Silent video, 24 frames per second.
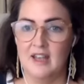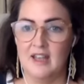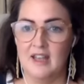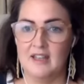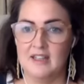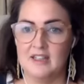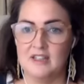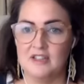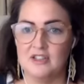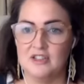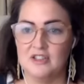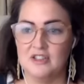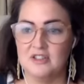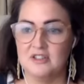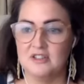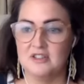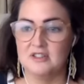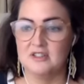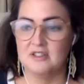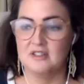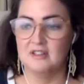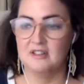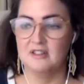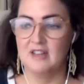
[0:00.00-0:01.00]
And it's
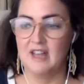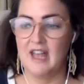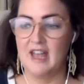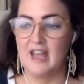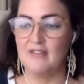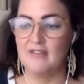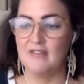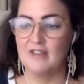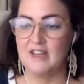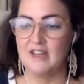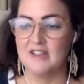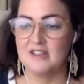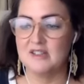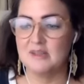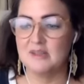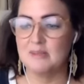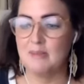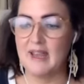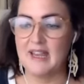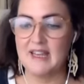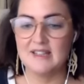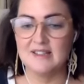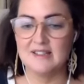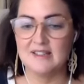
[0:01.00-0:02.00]
just having a
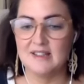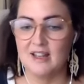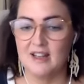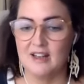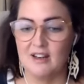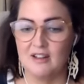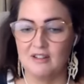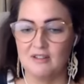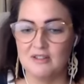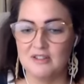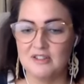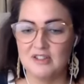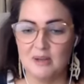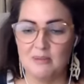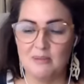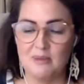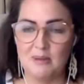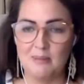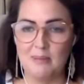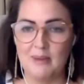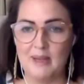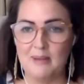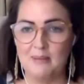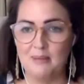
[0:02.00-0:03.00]
space, and so
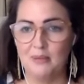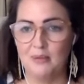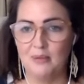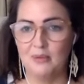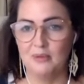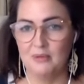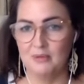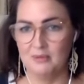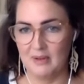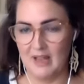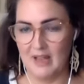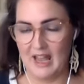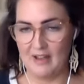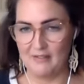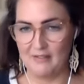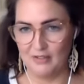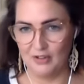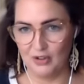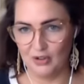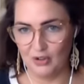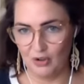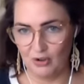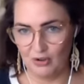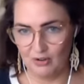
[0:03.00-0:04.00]
many people
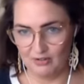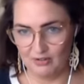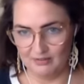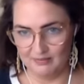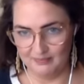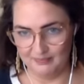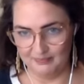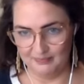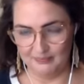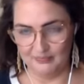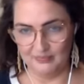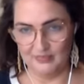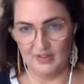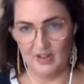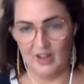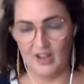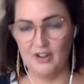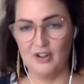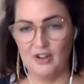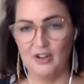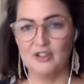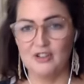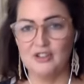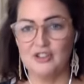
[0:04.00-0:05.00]
haven't got
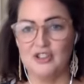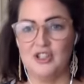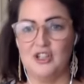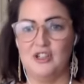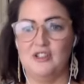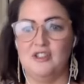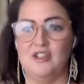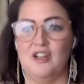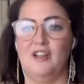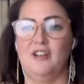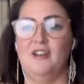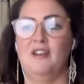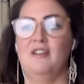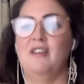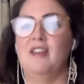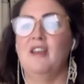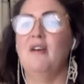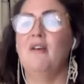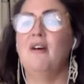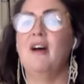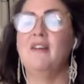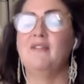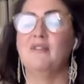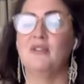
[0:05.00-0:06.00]
an art studio, and you think,
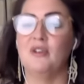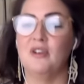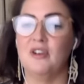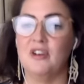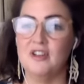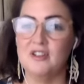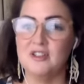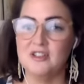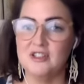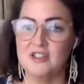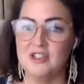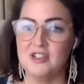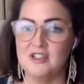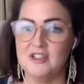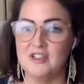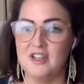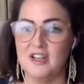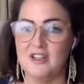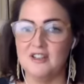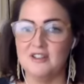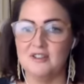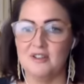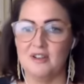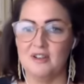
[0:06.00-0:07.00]
oh, I haven't got an art
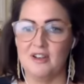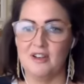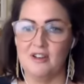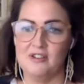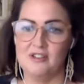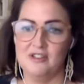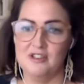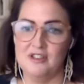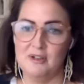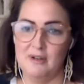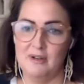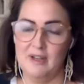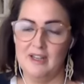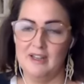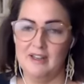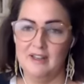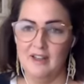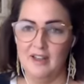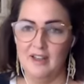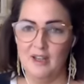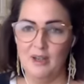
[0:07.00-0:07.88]
studio, so I can't do it.